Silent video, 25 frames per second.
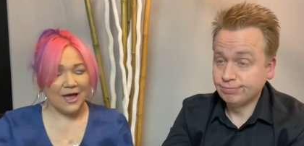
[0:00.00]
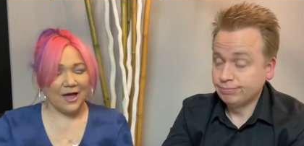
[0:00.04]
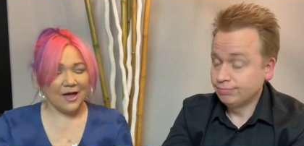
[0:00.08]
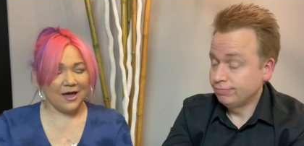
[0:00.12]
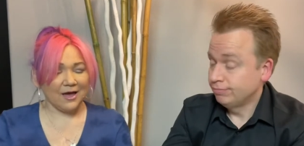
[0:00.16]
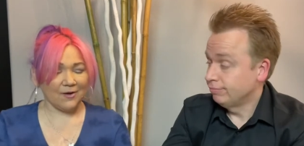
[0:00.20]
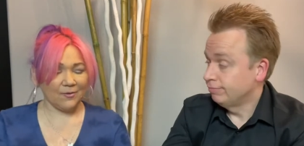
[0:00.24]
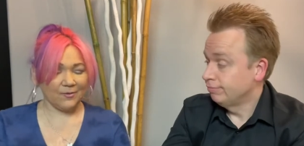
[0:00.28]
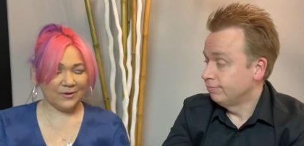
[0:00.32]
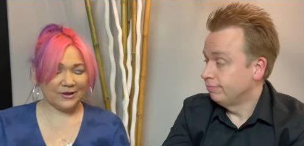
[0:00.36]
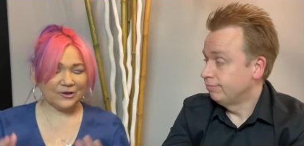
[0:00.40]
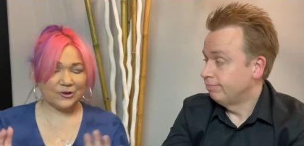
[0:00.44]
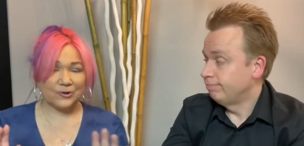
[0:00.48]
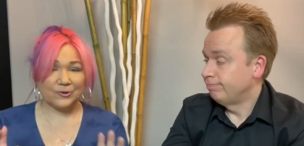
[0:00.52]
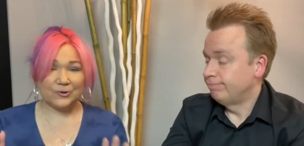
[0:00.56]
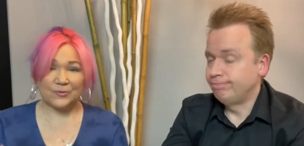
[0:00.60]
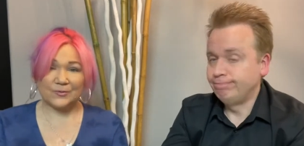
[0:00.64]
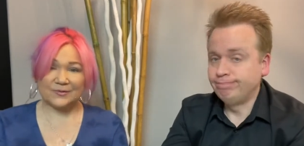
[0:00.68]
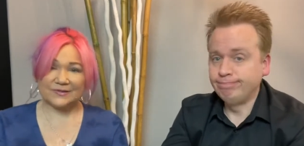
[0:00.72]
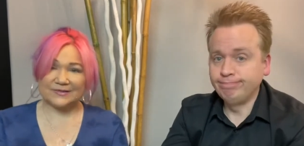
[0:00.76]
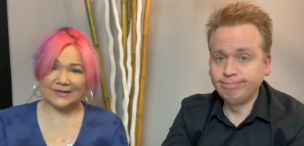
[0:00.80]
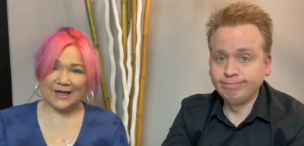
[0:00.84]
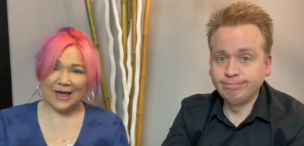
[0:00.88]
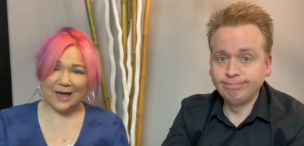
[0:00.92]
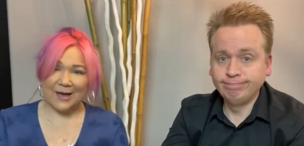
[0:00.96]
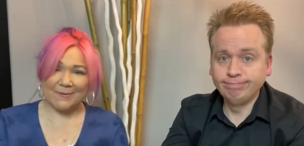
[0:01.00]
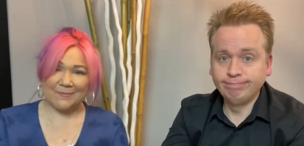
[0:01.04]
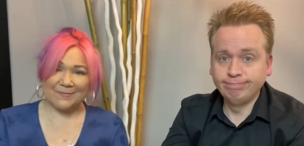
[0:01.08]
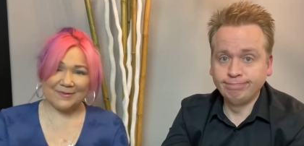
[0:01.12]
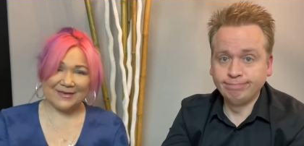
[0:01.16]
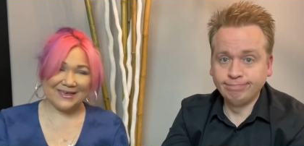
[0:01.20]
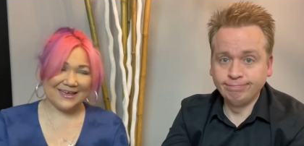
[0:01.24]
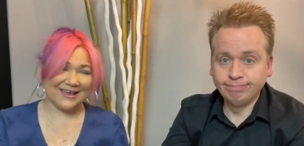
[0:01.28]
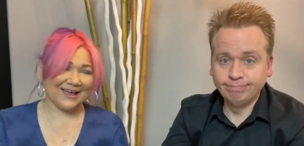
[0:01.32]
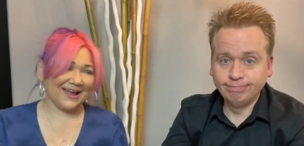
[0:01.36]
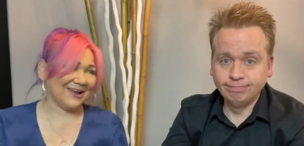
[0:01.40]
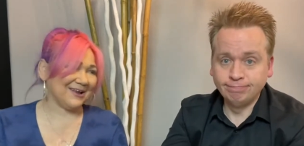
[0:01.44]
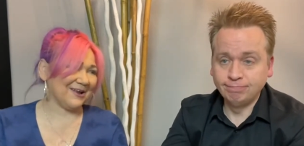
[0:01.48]
Speaker 1: Uh, we knew it was mm.
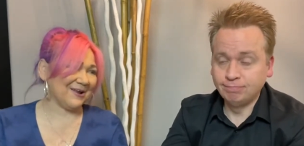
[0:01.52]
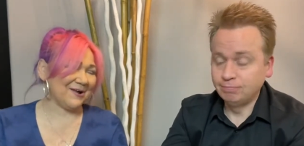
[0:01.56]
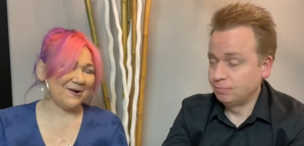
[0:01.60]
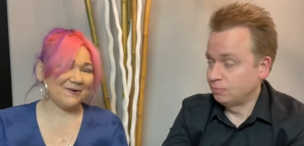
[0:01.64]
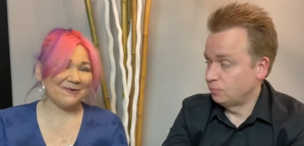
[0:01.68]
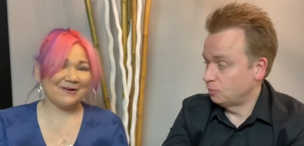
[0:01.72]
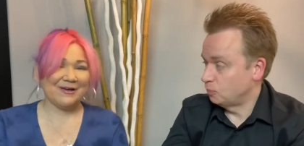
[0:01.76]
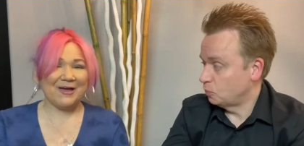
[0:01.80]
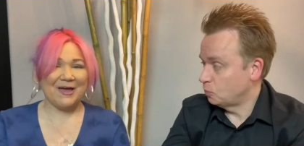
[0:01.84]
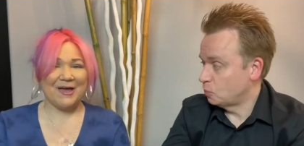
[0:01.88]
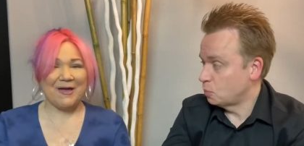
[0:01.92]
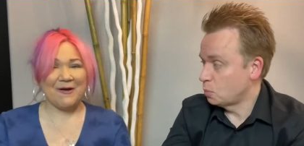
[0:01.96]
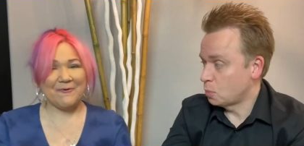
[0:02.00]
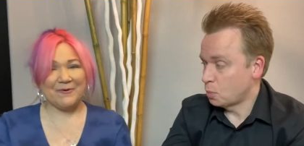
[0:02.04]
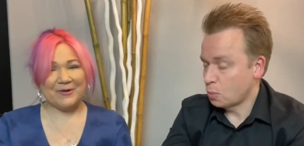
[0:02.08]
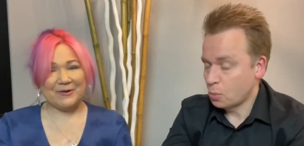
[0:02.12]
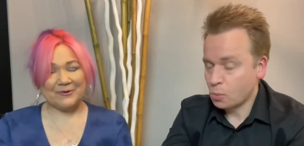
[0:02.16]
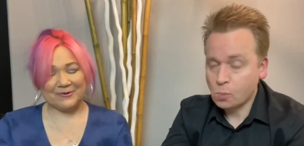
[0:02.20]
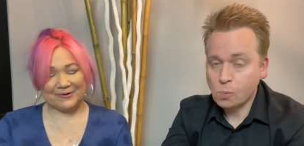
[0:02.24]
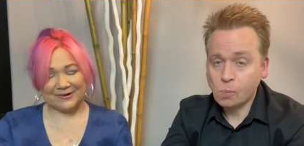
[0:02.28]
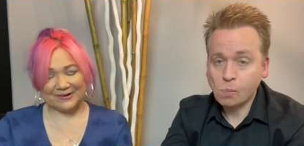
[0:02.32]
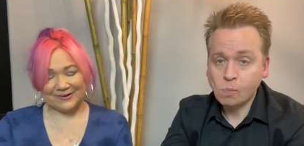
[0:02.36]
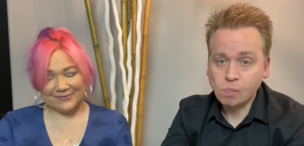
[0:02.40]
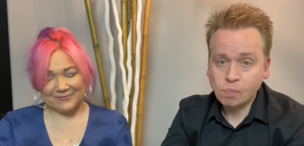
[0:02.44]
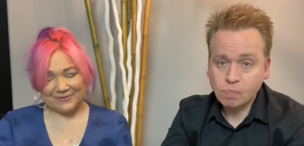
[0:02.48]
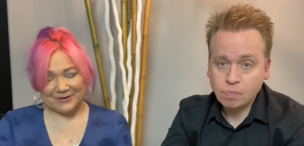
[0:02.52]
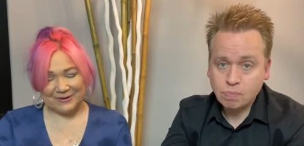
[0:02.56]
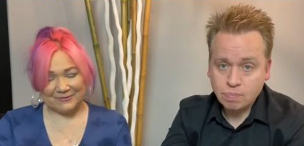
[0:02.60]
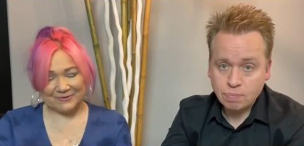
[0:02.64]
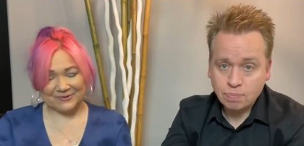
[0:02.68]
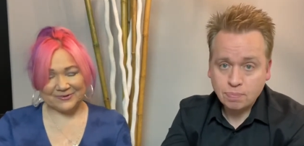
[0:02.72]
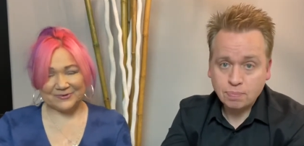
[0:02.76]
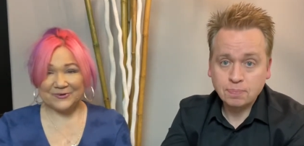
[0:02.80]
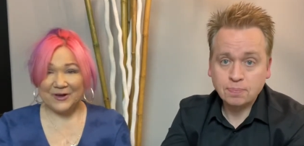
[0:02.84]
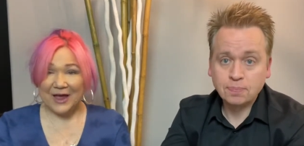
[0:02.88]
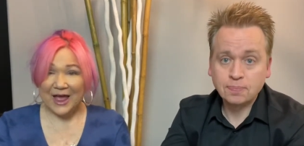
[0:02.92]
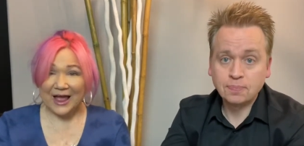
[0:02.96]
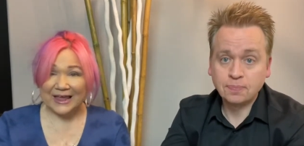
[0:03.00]
coming, I know. Mm. And we were, we were
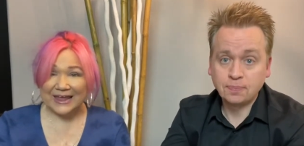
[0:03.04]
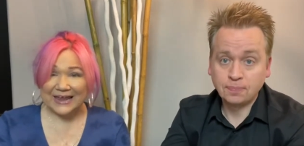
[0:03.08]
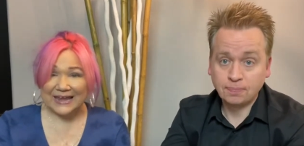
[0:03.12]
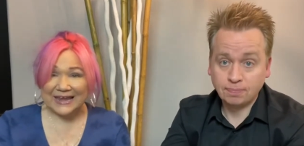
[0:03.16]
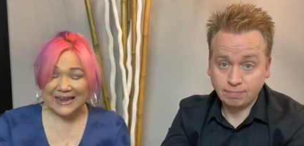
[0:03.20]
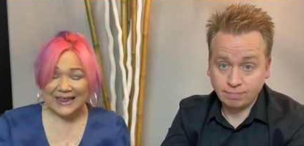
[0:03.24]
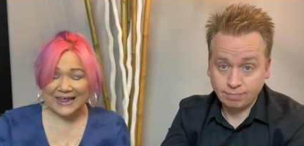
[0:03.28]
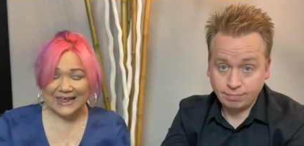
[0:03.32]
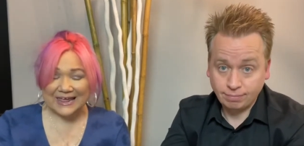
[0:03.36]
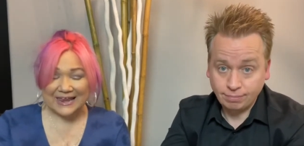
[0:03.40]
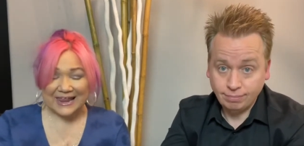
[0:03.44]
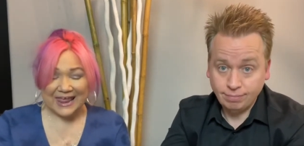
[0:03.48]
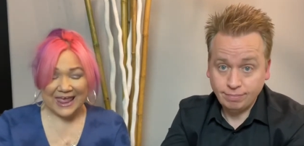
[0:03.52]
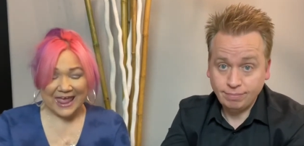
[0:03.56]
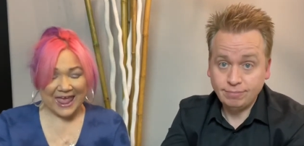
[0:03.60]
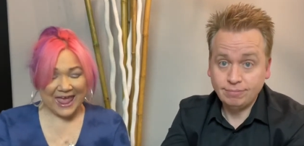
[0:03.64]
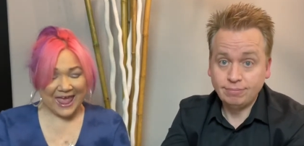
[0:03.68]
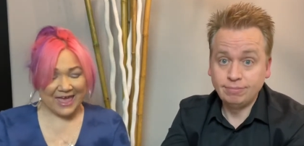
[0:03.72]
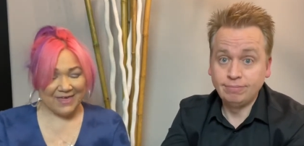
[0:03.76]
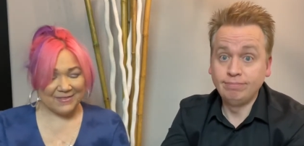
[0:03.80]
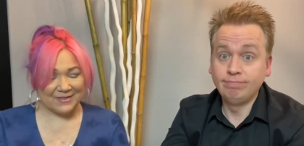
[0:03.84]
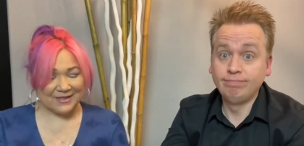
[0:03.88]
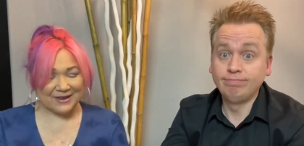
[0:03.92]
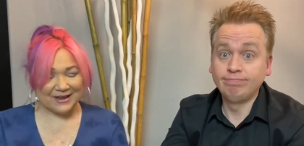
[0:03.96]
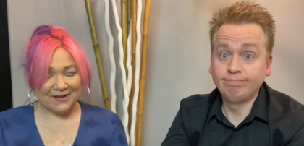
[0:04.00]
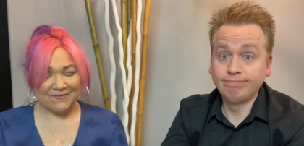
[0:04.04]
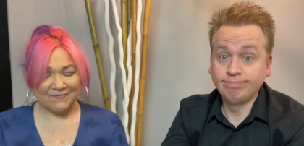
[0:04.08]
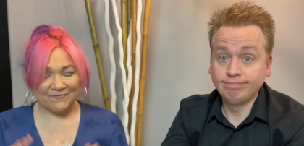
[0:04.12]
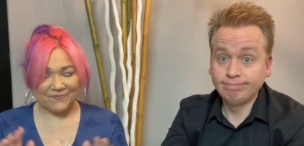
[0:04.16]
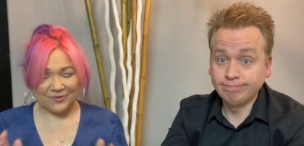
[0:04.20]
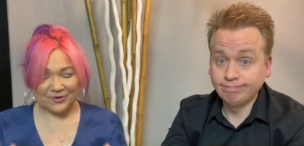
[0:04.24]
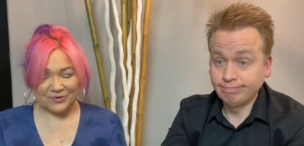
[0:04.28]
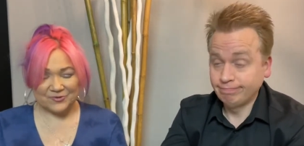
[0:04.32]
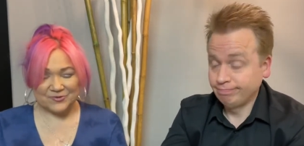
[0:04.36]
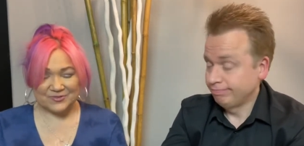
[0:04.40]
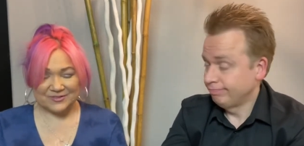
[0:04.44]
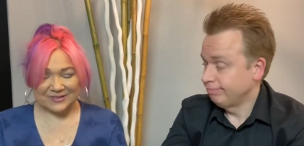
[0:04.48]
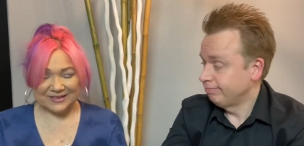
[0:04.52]
tracking it. And then
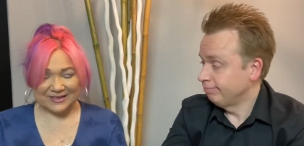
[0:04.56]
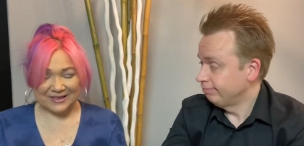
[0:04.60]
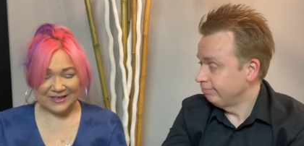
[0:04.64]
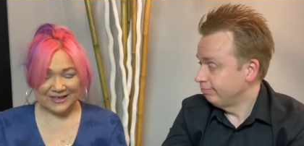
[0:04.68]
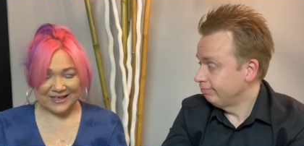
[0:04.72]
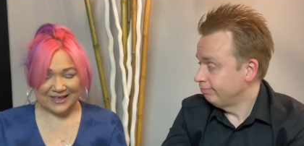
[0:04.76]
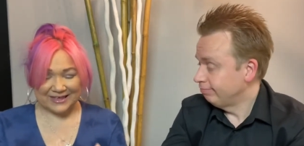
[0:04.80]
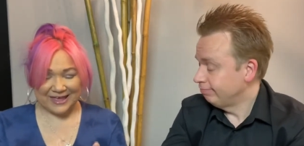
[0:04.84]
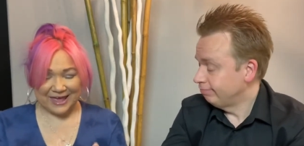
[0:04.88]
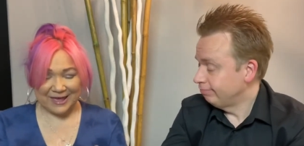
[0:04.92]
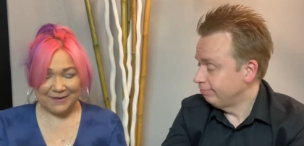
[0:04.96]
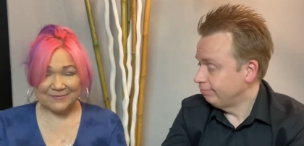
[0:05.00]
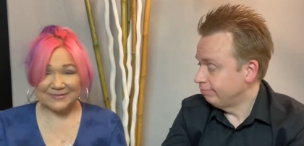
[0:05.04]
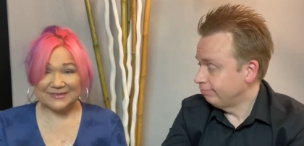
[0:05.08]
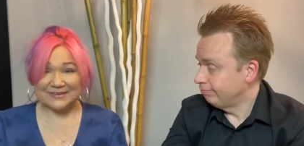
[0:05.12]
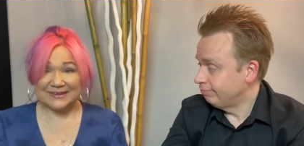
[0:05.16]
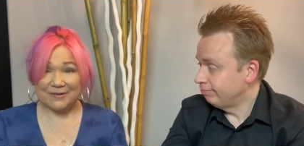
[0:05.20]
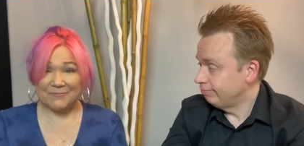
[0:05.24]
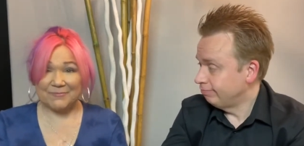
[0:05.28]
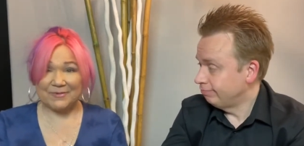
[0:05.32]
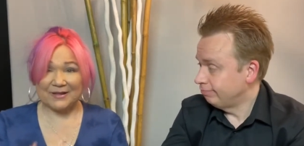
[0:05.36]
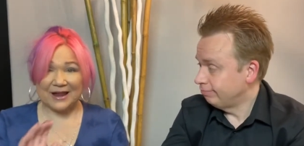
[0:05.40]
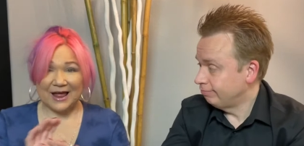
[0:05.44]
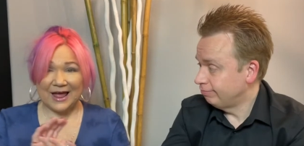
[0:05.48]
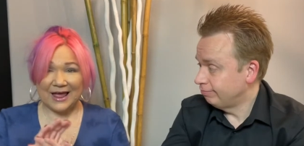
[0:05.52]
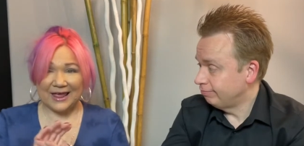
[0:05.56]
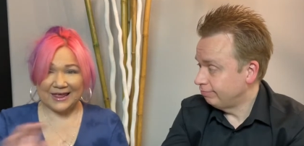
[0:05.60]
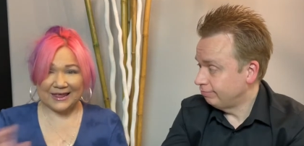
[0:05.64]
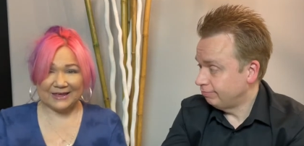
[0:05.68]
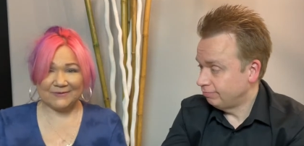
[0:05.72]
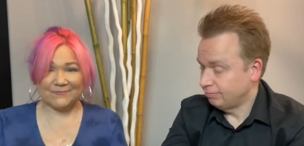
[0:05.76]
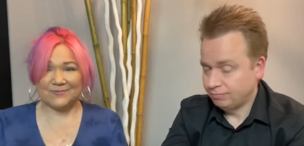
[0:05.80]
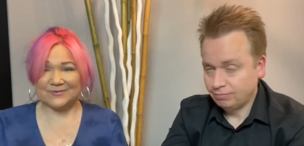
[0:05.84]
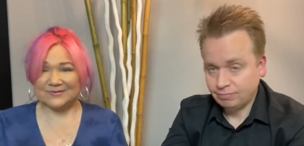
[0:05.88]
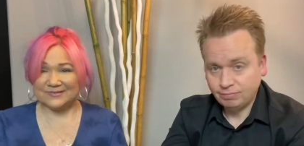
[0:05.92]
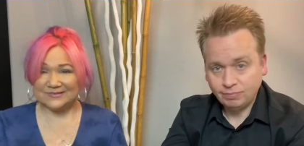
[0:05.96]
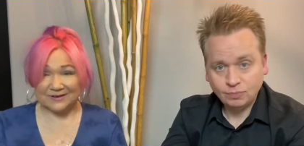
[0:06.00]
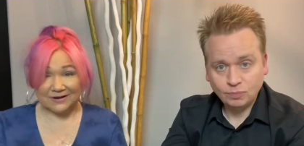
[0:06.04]
unfortunately it came today, but I
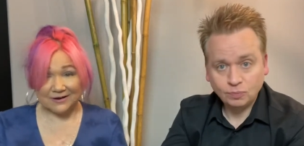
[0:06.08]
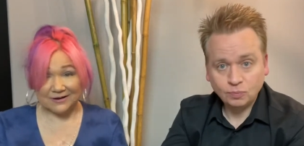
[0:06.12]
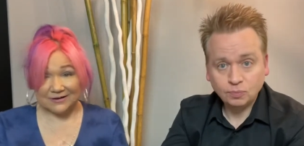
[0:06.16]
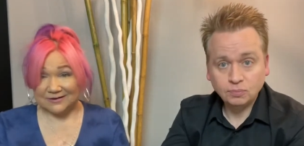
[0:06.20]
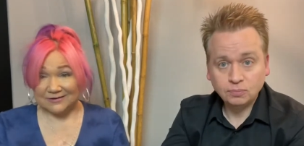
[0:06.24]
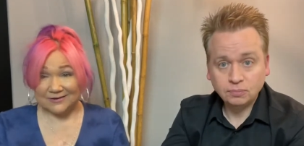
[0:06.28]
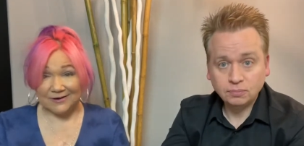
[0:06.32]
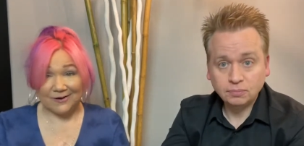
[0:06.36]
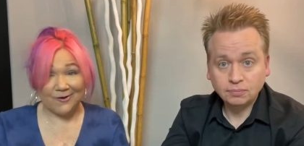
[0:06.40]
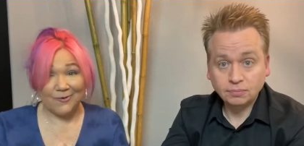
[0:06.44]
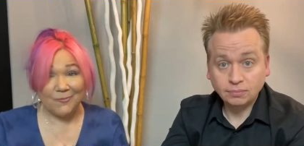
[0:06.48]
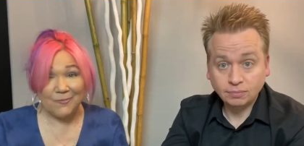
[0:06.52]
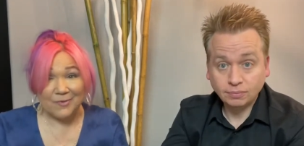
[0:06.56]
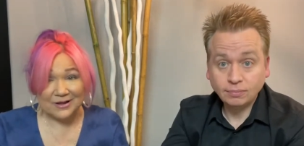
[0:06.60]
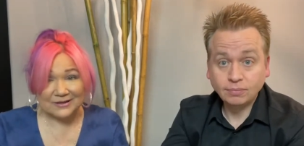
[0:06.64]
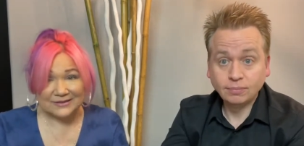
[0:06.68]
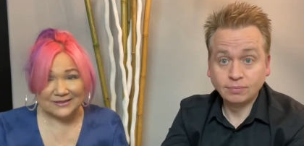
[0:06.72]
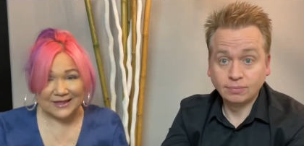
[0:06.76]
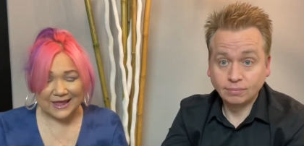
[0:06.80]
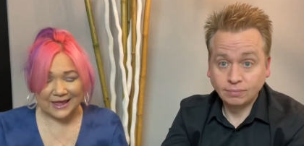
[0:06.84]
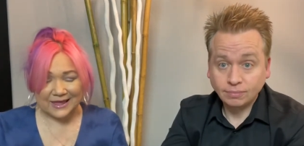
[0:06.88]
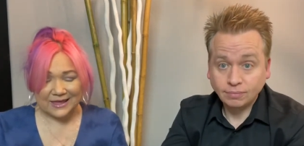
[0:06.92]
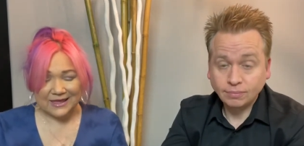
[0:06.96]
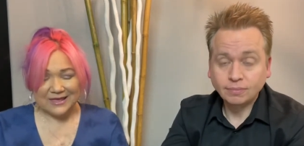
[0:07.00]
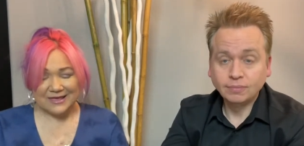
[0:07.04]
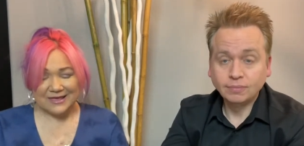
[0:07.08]
was not home all day.